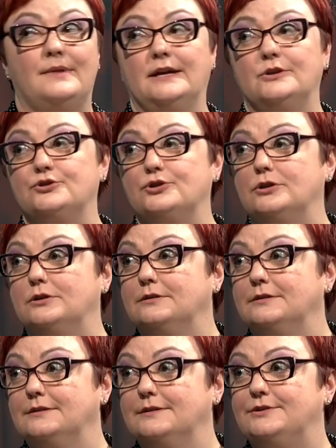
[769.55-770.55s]
manager,
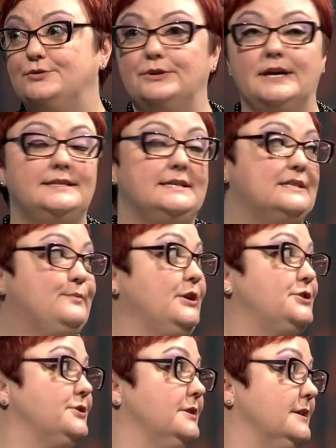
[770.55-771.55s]
to an IT
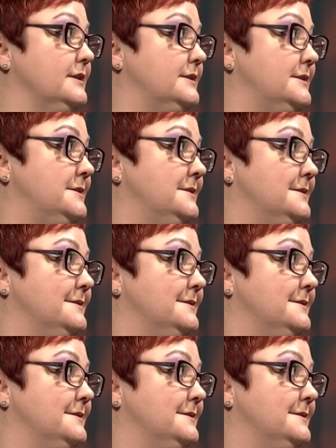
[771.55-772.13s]
specialist,